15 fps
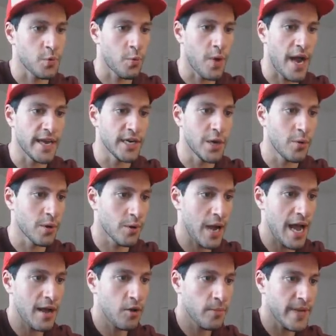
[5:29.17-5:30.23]
I know
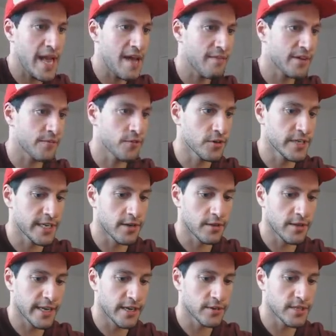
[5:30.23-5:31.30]
what I'll be having for dinner
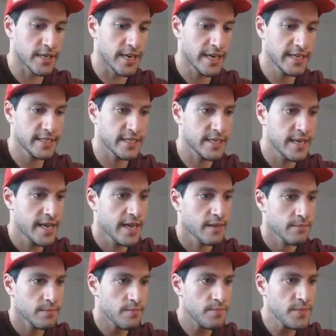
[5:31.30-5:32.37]
later tonight,
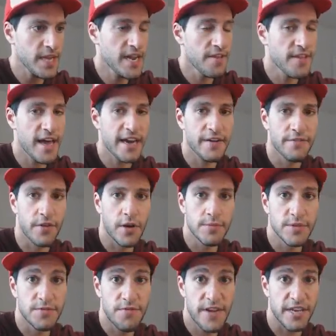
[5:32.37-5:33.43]
and that
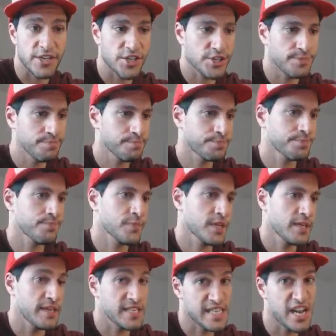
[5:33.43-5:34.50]
involves fish.
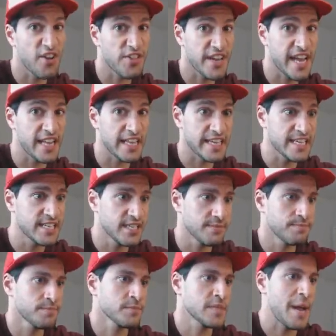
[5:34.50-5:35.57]
It's healthy, at
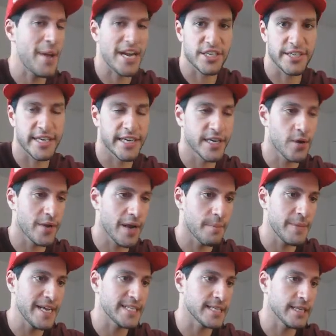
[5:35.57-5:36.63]
least. I'm actually going to go get pizza